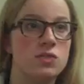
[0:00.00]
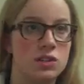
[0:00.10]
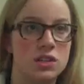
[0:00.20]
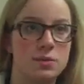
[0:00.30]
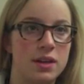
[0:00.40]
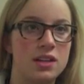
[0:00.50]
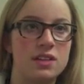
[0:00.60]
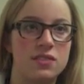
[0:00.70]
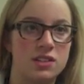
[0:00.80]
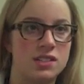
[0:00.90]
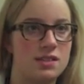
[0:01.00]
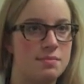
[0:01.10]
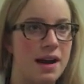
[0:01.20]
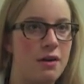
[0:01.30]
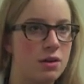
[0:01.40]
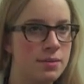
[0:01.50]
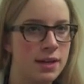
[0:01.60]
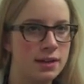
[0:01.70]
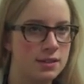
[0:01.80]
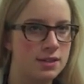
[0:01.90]
vulnerability versus
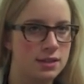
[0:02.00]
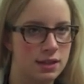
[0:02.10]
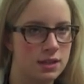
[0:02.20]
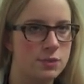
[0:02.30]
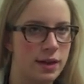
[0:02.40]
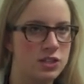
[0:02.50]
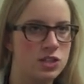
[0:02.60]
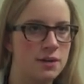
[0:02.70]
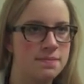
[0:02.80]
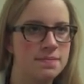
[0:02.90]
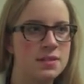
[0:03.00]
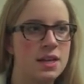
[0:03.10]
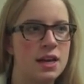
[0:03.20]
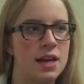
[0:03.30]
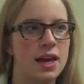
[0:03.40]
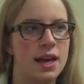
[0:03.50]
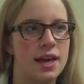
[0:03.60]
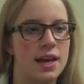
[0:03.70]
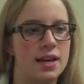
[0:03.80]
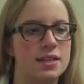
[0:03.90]
empowerment, like a spectrum,
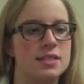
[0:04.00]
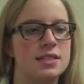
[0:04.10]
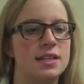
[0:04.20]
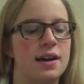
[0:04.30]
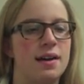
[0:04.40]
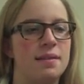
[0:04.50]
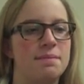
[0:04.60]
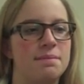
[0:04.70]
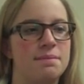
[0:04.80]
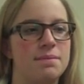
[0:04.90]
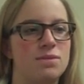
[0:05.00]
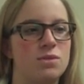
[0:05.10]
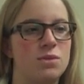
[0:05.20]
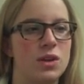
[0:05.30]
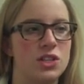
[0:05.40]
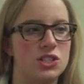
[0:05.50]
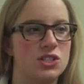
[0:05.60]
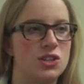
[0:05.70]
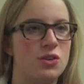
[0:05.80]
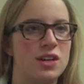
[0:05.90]
and um, we
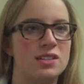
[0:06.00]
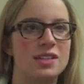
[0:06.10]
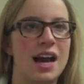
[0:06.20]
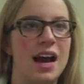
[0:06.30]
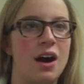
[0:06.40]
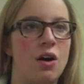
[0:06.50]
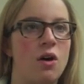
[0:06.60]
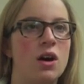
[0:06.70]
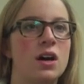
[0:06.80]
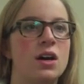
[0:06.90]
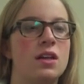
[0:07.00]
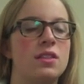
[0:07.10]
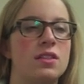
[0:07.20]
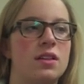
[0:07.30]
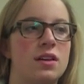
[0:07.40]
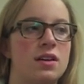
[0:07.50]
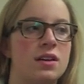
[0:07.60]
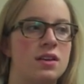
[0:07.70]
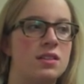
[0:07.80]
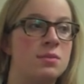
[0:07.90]
just noticed how
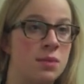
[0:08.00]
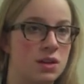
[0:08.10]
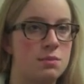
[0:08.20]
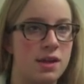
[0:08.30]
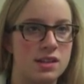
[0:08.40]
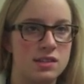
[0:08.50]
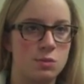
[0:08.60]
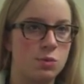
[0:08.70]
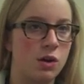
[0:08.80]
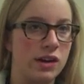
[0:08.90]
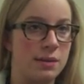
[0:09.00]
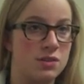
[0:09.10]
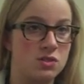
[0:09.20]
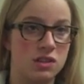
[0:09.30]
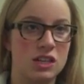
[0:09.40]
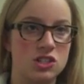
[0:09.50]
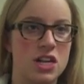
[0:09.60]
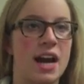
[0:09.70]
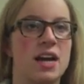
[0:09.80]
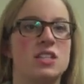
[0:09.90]
the the Milk and Medicine program is really
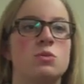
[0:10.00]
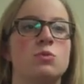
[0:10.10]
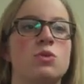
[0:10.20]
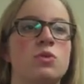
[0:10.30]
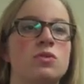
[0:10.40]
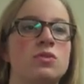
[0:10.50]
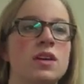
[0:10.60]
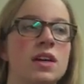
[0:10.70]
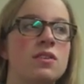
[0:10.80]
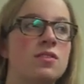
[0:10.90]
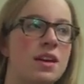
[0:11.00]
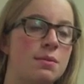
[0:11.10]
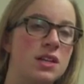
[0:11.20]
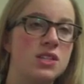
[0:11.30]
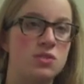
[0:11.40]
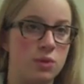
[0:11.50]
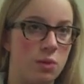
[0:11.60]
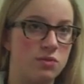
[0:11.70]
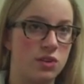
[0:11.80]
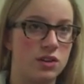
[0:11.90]
trying to move families
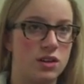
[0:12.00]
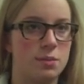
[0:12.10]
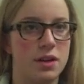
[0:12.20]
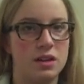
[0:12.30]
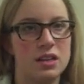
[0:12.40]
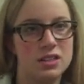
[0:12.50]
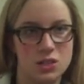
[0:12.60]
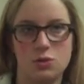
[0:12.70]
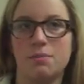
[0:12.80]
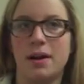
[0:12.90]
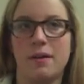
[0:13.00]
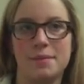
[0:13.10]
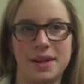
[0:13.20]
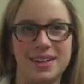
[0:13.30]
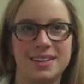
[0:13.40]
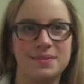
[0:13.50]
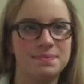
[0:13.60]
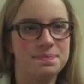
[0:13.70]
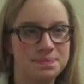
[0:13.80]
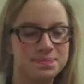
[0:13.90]
from vulnerability to empowerment.
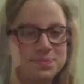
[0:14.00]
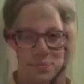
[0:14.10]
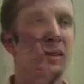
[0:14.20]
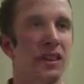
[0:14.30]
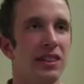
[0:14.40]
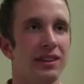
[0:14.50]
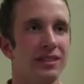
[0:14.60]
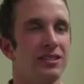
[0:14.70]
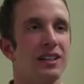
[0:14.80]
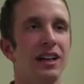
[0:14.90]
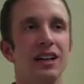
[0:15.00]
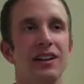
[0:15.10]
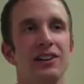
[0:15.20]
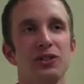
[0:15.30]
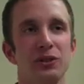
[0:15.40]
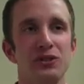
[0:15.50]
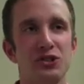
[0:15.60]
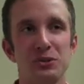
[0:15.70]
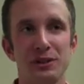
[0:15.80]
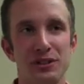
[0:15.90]
I think one of the things that initially
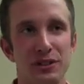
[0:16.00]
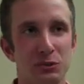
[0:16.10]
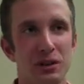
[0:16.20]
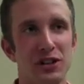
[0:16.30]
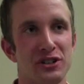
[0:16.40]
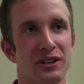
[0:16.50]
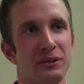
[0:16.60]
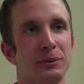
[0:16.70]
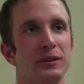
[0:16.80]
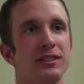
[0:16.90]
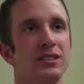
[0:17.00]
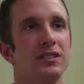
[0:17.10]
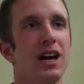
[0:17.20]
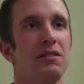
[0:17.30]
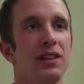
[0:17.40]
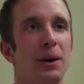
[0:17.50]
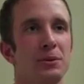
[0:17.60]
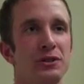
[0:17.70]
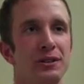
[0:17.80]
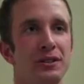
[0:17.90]
drew me to this project was having the
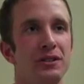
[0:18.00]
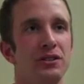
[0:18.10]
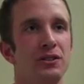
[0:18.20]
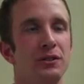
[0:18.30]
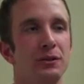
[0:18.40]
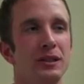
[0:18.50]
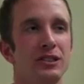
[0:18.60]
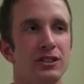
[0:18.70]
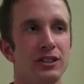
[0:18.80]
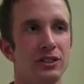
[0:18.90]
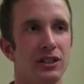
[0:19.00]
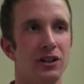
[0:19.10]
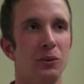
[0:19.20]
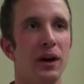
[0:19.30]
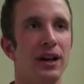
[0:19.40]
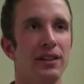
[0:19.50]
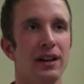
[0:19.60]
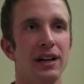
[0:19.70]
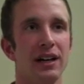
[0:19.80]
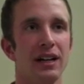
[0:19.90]
opportunity to do research in a way
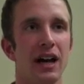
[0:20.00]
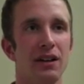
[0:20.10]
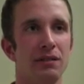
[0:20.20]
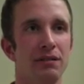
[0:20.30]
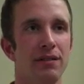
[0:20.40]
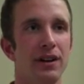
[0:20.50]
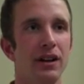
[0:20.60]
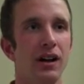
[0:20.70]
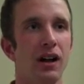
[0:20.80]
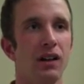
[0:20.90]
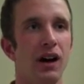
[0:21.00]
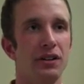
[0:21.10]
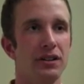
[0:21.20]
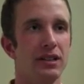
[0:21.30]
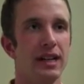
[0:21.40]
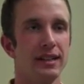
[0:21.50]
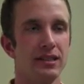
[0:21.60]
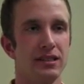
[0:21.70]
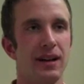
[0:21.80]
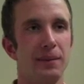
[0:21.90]
that kind of allowed you to take a
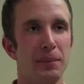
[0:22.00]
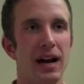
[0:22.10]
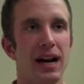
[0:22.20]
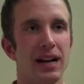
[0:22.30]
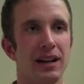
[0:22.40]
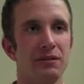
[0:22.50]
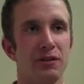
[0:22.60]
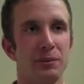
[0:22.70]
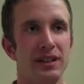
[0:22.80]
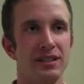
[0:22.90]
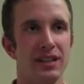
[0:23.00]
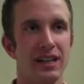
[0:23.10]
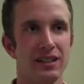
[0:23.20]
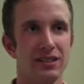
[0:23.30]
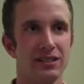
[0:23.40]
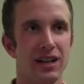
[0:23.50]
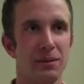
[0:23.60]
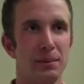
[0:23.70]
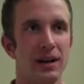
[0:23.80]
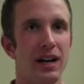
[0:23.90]
step back and for me take a
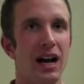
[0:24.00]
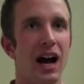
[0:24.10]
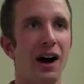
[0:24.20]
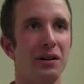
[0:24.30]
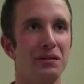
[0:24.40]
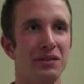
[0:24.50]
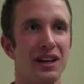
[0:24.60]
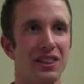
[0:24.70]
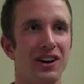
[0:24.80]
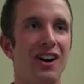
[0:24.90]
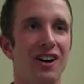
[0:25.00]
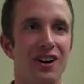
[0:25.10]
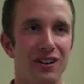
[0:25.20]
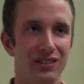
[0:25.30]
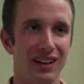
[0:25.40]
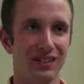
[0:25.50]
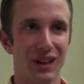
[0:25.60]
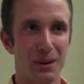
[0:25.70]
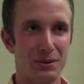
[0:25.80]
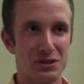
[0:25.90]
step out of like the hard like
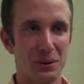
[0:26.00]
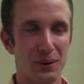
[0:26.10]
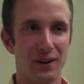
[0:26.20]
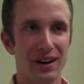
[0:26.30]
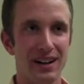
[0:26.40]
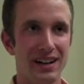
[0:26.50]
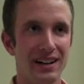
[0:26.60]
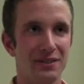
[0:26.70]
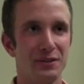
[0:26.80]
laboratory